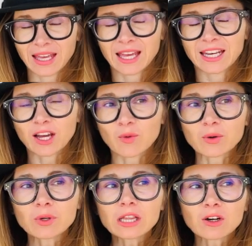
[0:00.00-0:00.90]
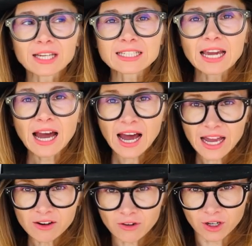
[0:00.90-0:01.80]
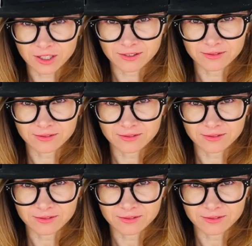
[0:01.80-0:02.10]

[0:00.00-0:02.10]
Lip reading: Now, when we look at Chiron